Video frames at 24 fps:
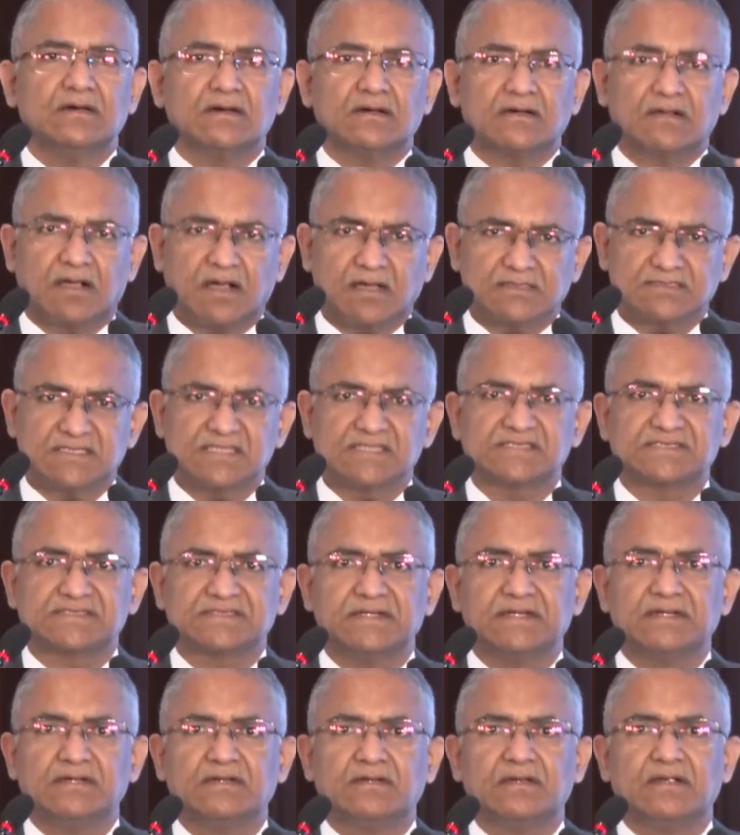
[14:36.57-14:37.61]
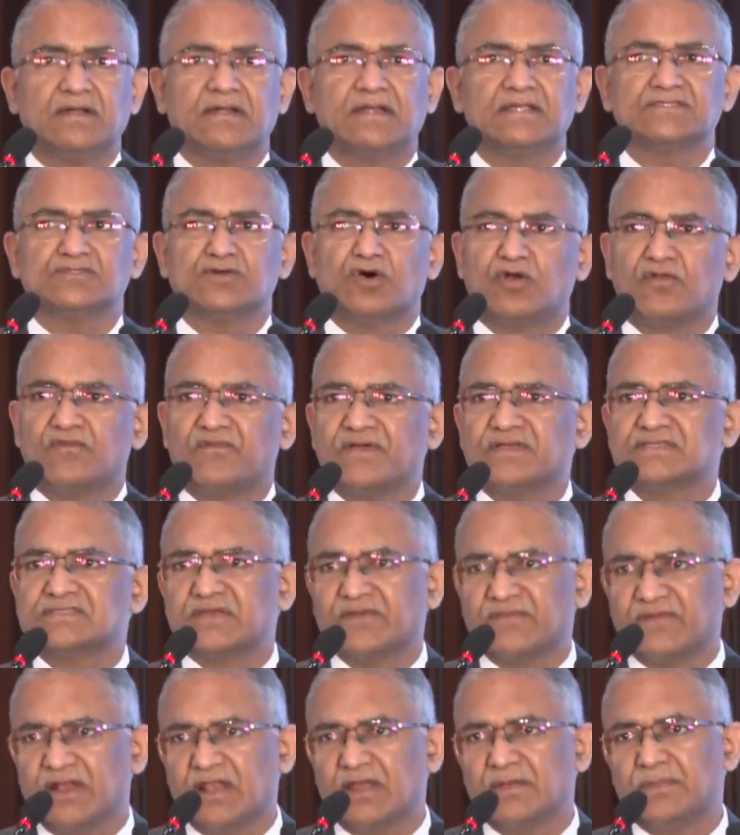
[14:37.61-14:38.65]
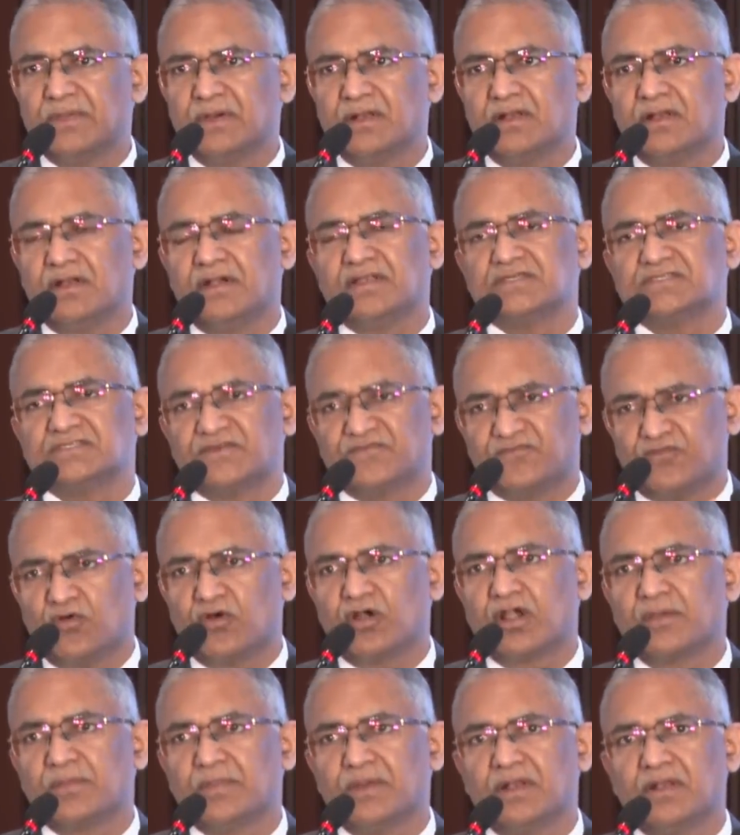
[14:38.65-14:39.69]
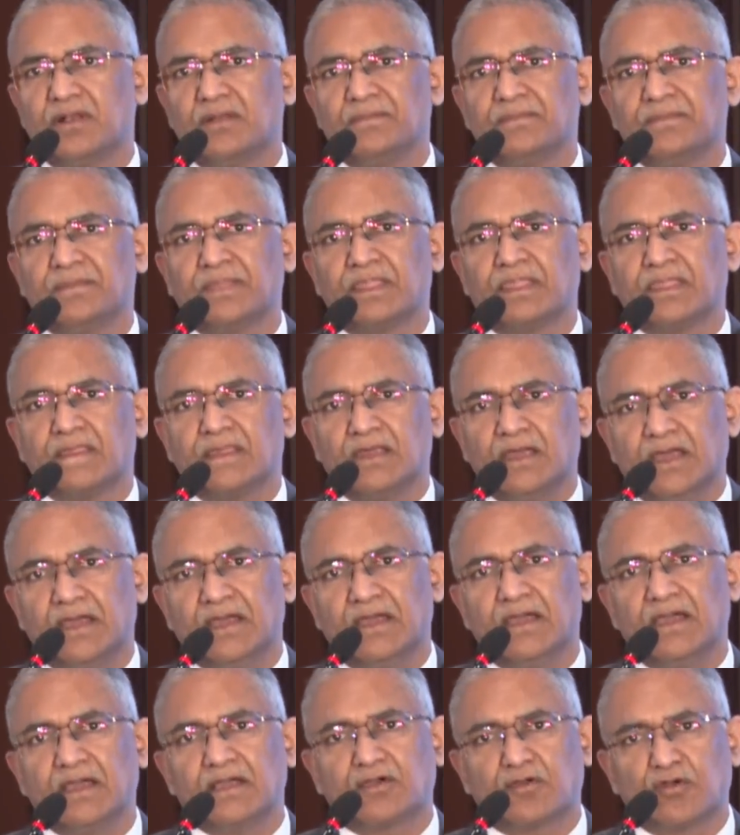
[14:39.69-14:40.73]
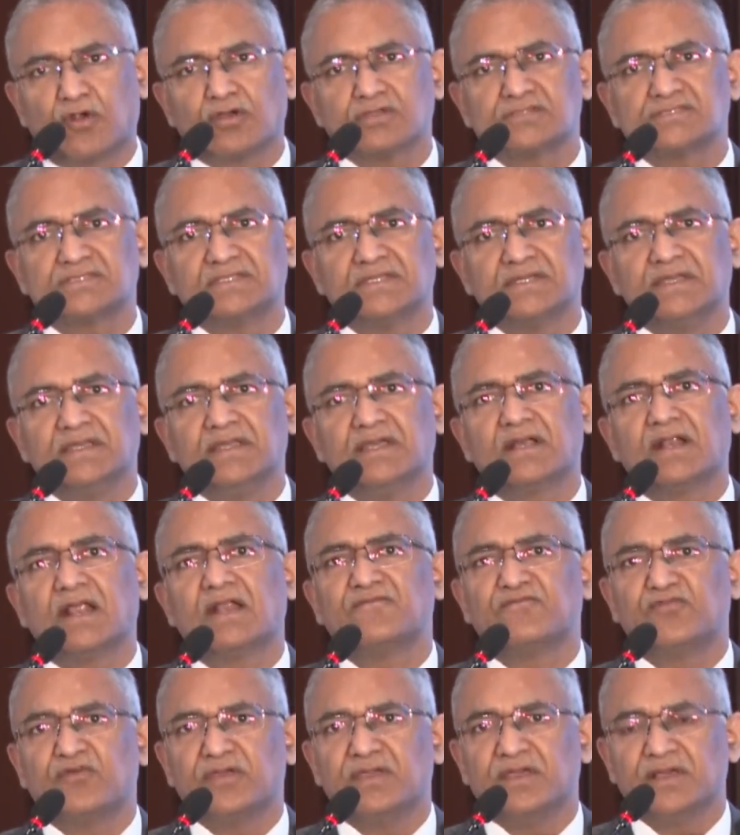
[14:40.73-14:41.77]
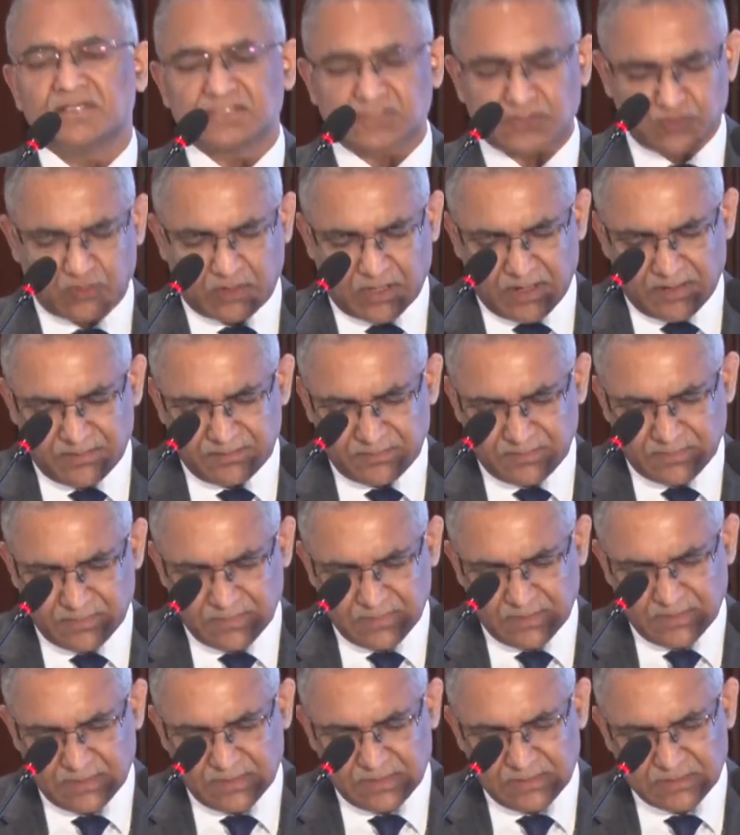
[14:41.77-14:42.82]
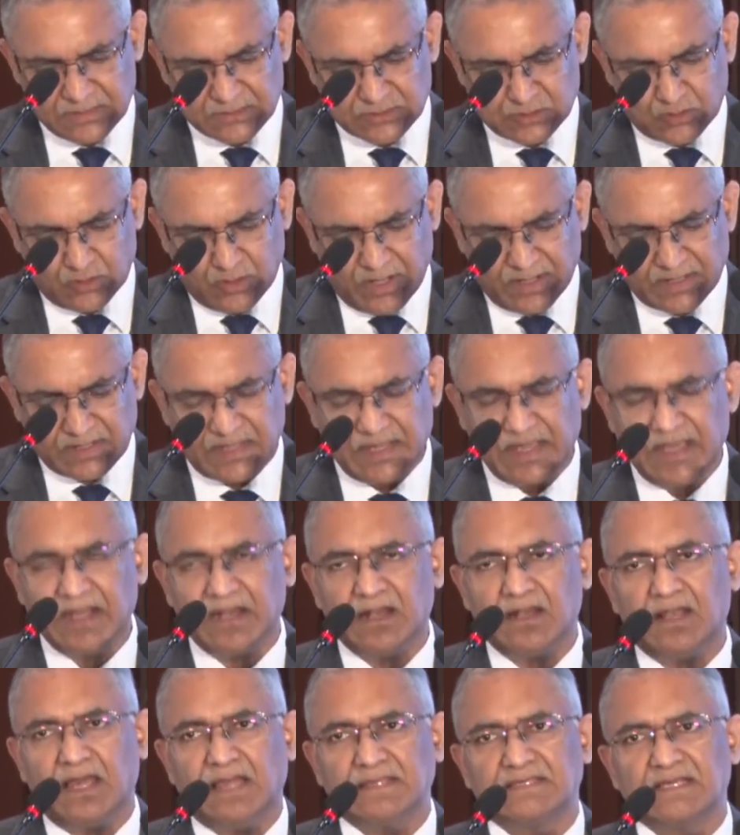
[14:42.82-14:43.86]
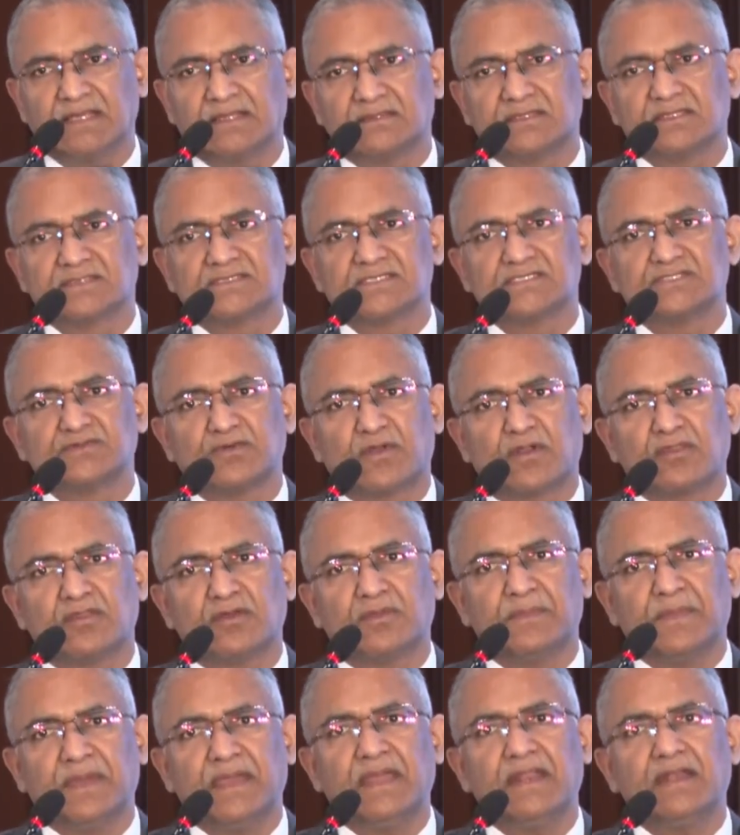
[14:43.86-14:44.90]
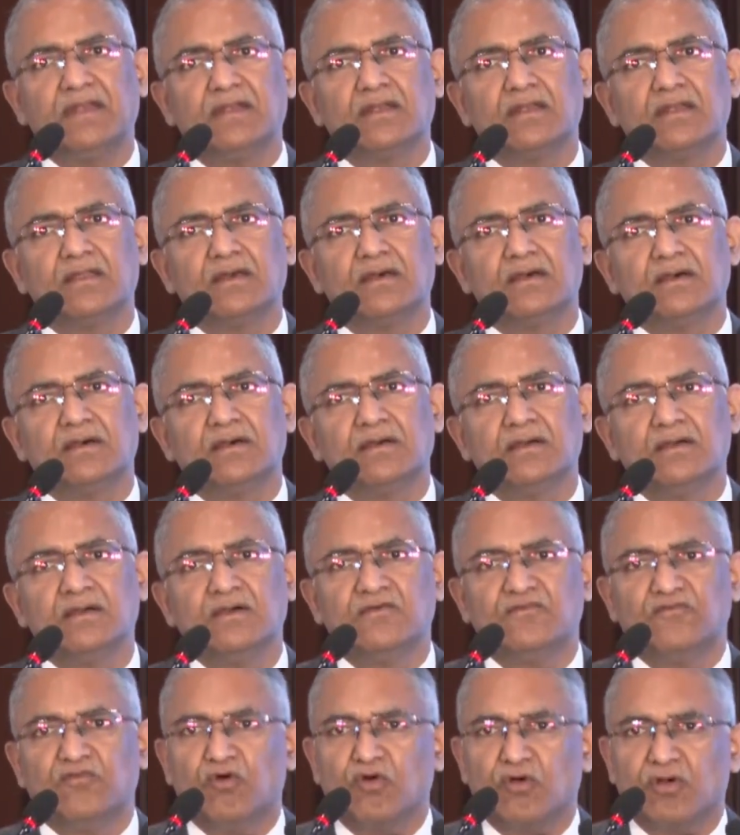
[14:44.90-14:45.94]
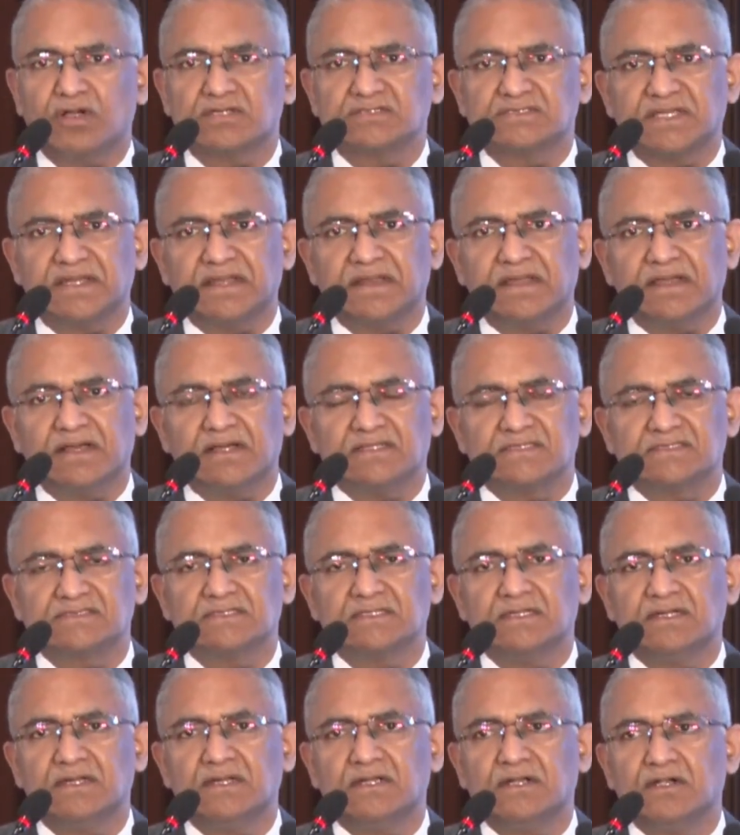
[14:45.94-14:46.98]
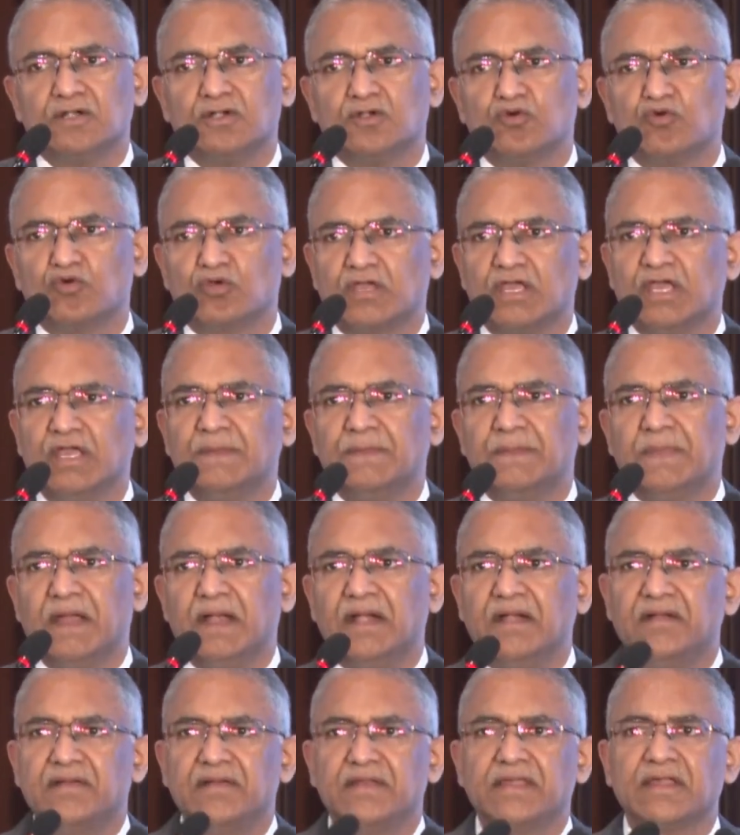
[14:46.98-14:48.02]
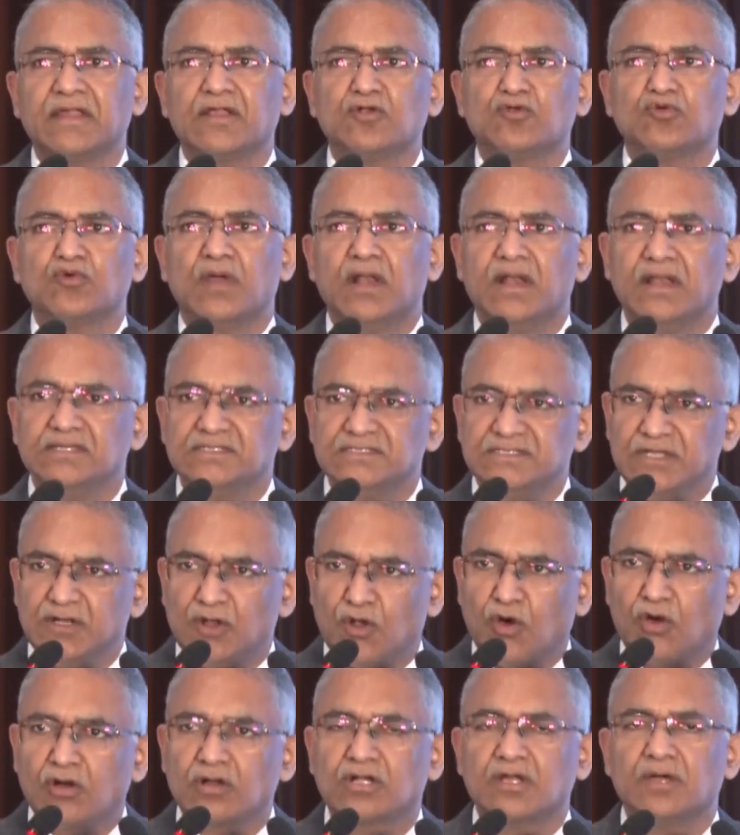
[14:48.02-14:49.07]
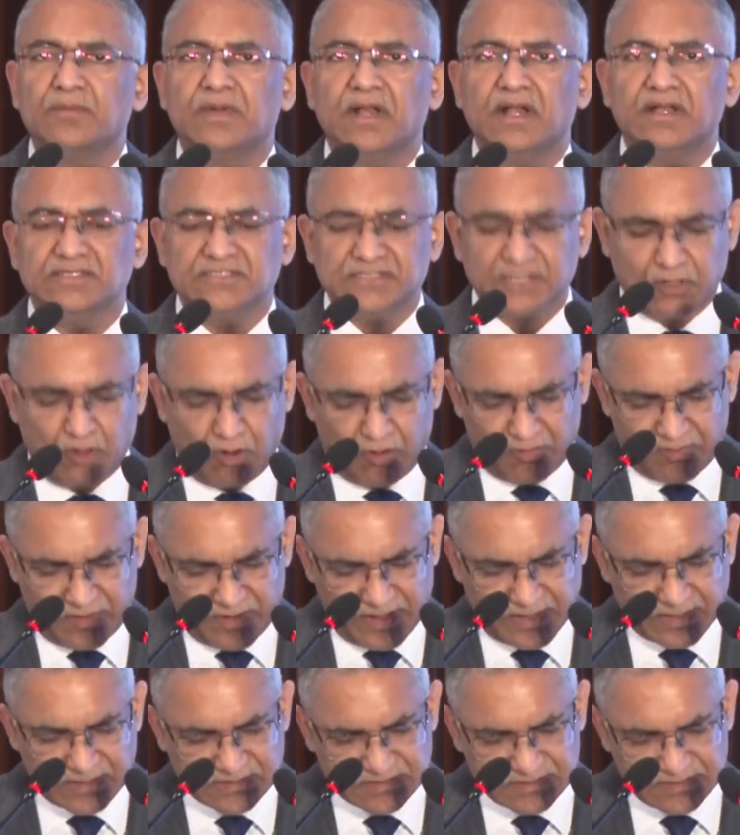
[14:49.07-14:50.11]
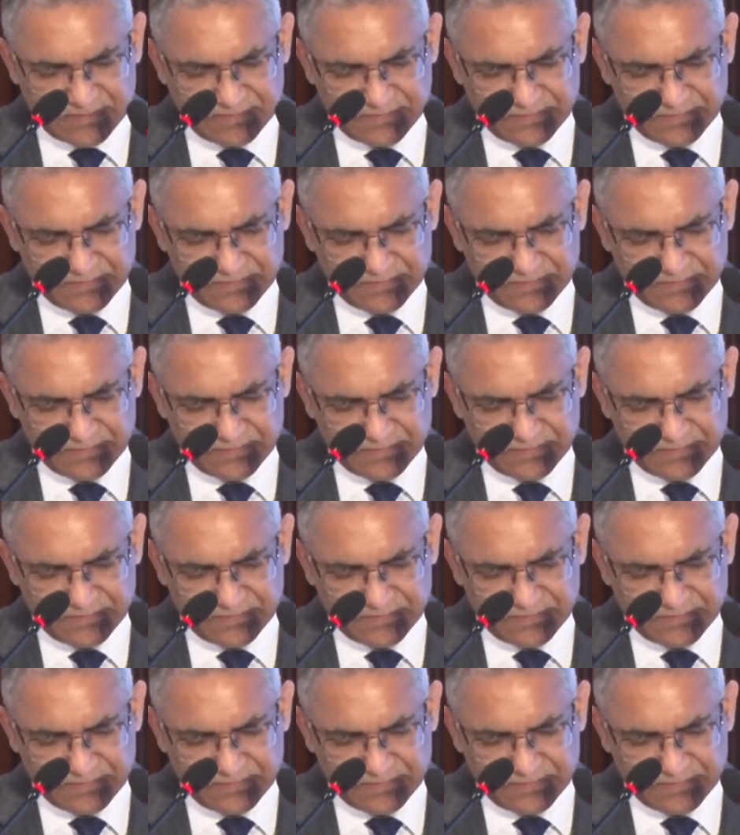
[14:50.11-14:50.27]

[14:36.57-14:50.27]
consistent, it is always available, it is affordable across the year and for years to come. So at GAIL, I think this is one of the main focus areas to keep entering into LNG, long-term LNG contracts.